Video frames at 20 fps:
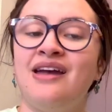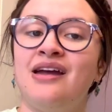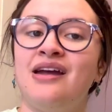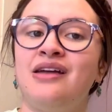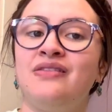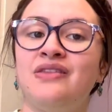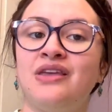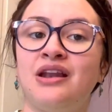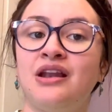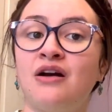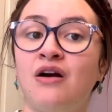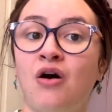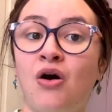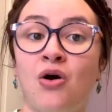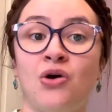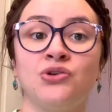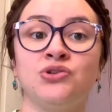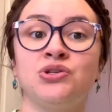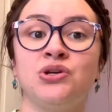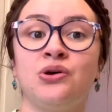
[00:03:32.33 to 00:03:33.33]
and then it
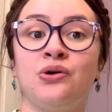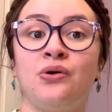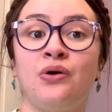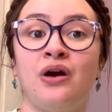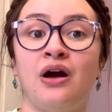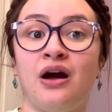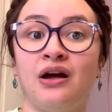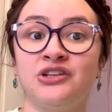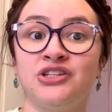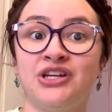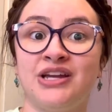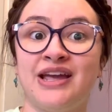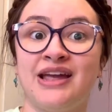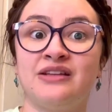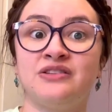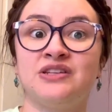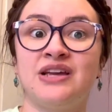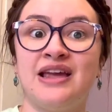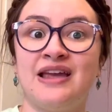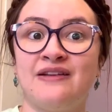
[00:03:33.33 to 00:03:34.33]
also
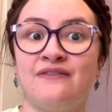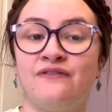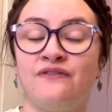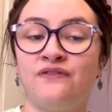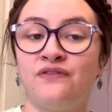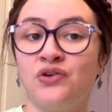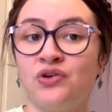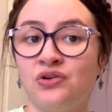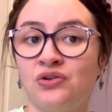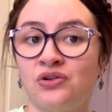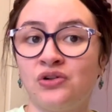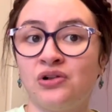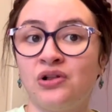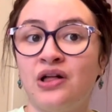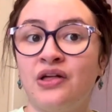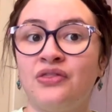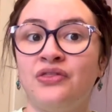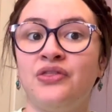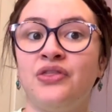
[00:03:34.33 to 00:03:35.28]
conjugates in full